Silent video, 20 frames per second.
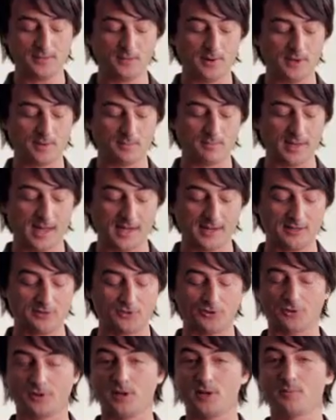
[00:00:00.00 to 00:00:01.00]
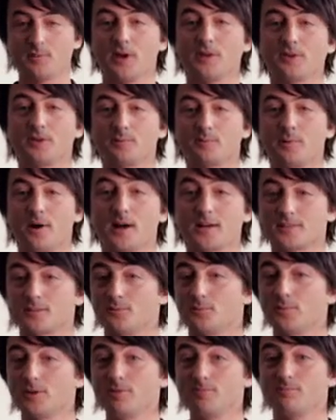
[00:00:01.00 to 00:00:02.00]
way to manage your email inbox,
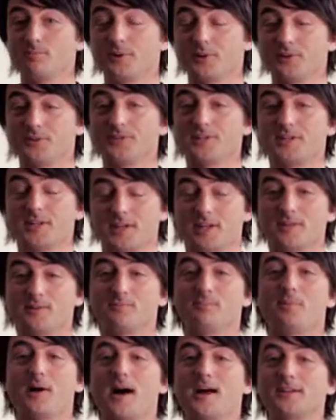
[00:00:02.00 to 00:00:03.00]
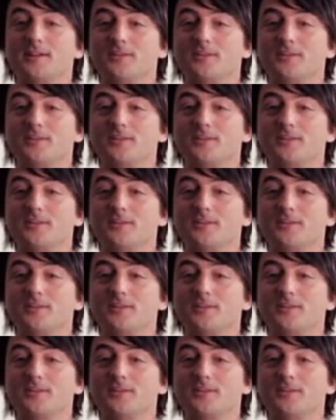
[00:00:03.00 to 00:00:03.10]
and we've built it in by